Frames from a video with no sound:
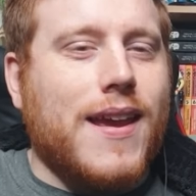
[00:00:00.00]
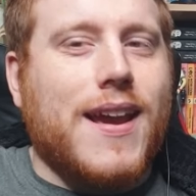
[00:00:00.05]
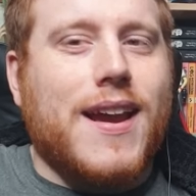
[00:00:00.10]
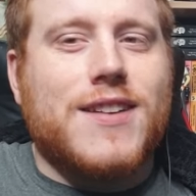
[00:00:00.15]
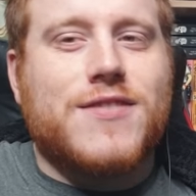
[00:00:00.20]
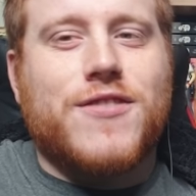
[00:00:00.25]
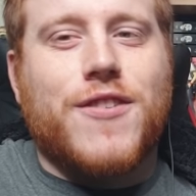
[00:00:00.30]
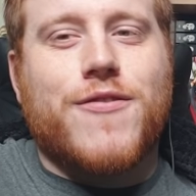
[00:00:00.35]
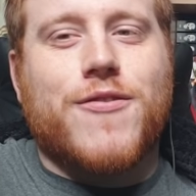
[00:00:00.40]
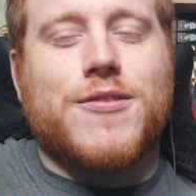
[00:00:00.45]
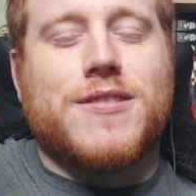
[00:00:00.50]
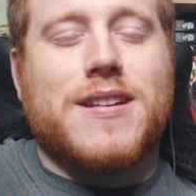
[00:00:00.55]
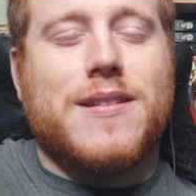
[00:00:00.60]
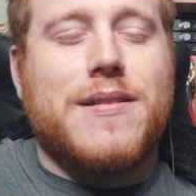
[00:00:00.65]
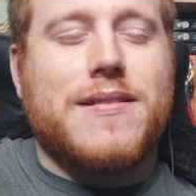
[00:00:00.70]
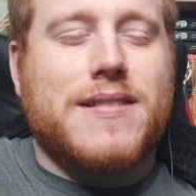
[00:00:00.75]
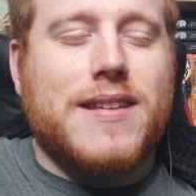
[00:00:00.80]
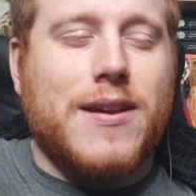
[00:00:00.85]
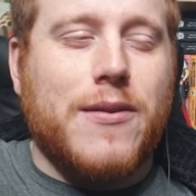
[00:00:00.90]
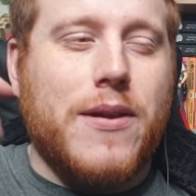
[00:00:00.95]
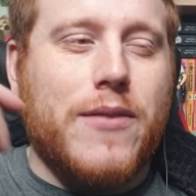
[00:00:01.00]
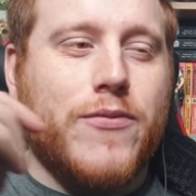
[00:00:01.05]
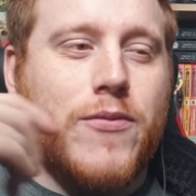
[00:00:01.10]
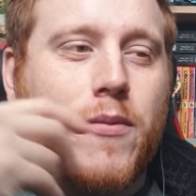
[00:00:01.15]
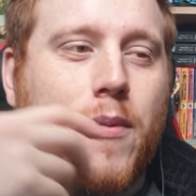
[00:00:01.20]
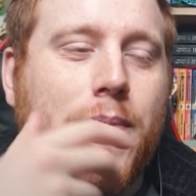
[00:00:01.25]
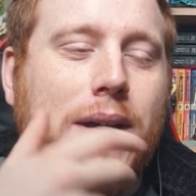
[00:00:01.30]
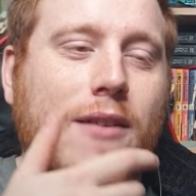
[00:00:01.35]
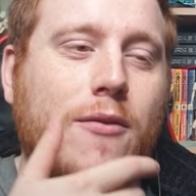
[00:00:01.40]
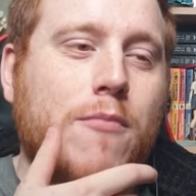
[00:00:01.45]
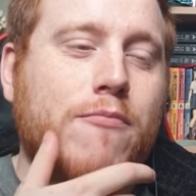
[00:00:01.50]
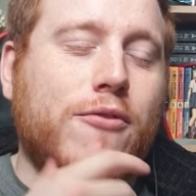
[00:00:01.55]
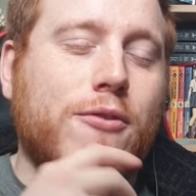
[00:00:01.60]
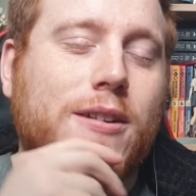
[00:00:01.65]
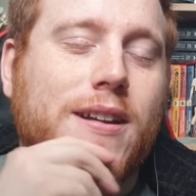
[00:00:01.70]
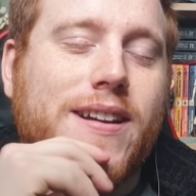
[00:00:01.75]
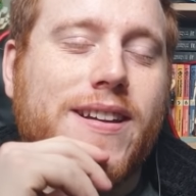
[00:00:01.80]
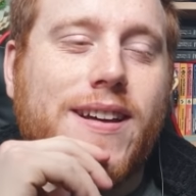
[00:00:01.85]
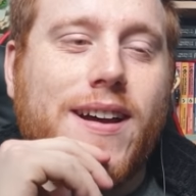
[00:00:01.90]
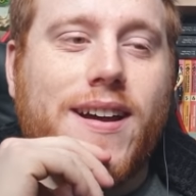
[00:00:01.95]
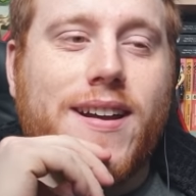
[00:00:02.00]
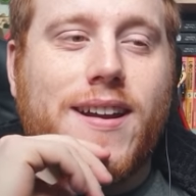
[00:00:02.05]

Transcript: Hey guys, Trevor Critton here. Today, everyone, we're back with Brooklyn